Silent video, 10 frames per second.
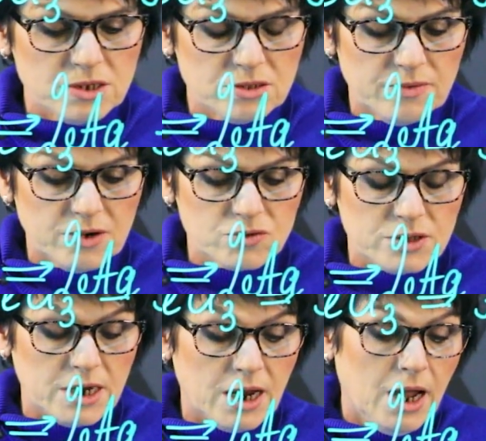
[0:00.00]
2 times
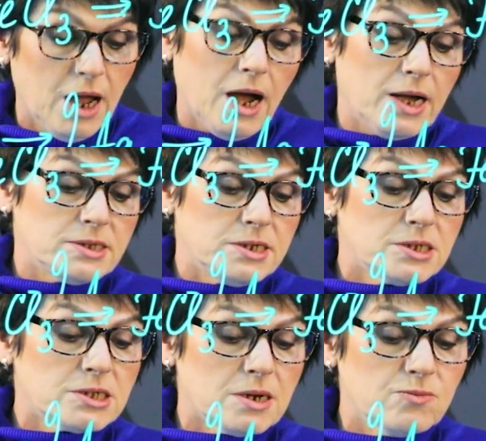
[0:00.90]
3. And
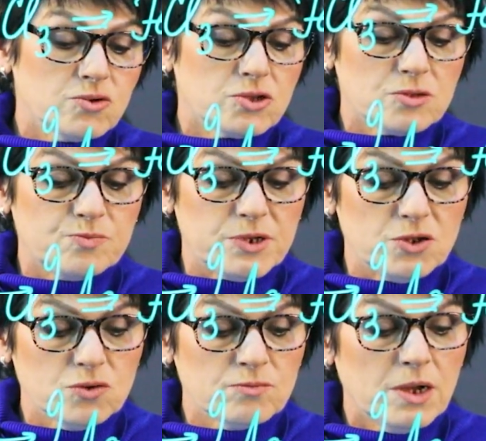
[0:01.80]
this is where the least
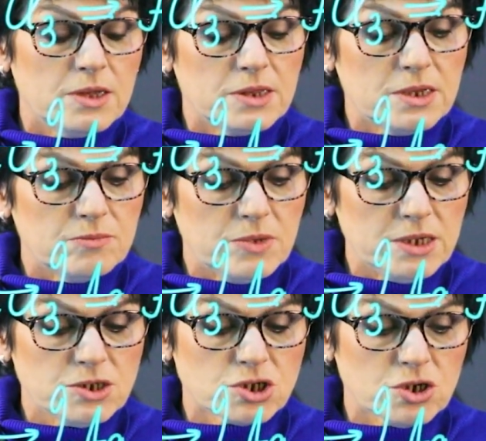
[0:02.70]
common multiple
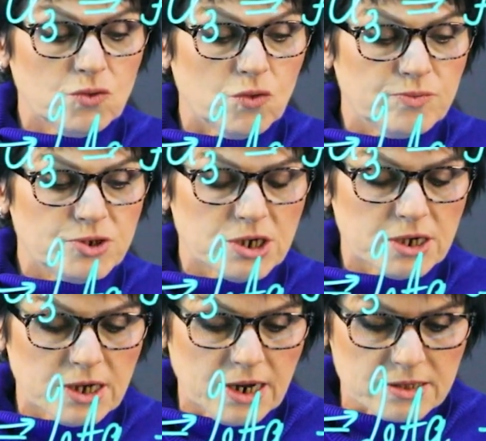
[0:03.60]
works. We
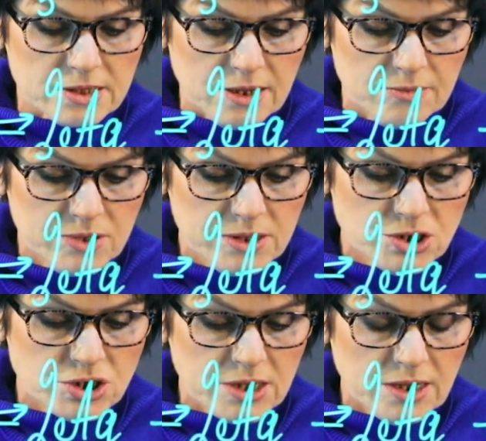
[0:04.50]
start with
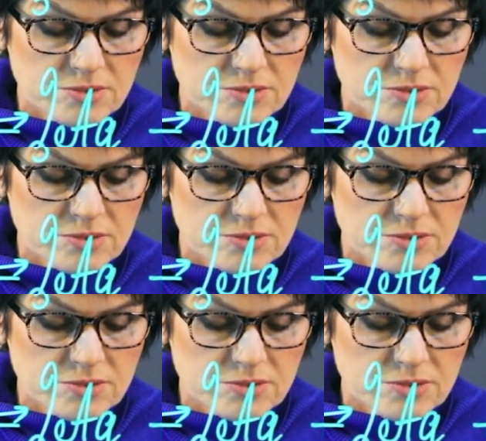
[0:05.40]
oxygen.